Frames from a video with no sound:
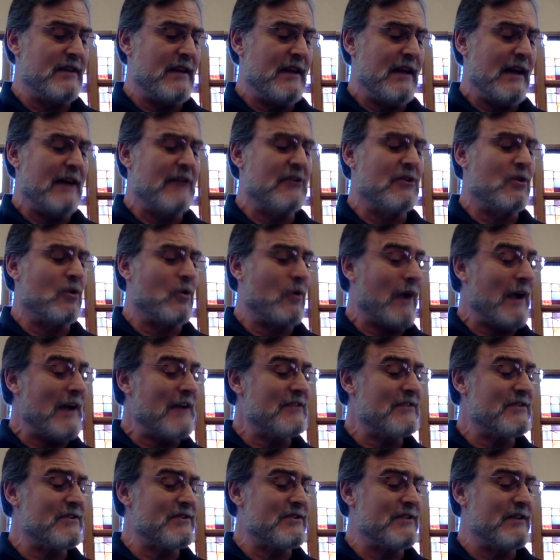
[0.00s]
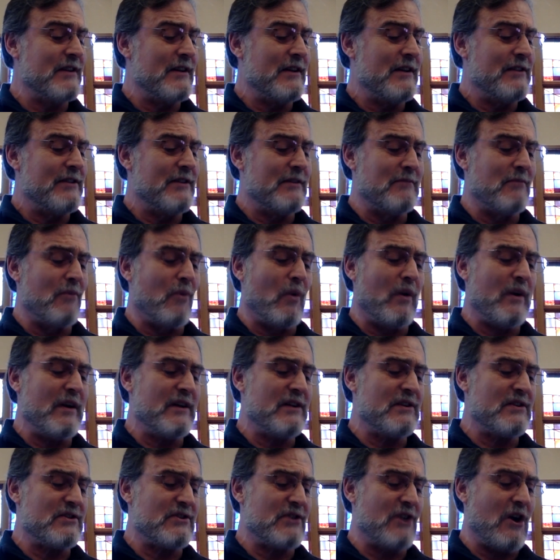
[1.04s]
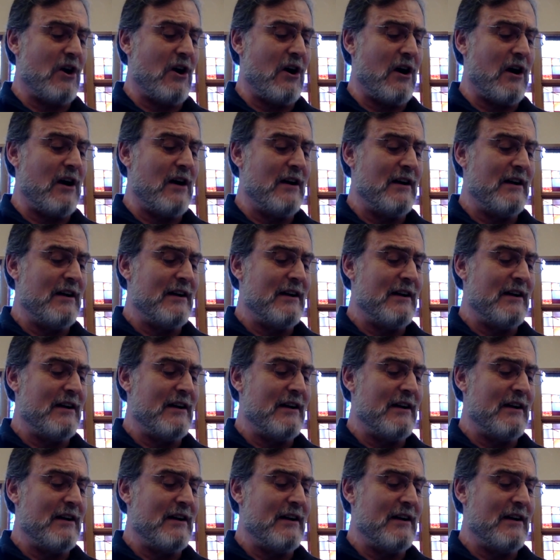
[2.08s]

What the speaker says: and Christ, the morning star,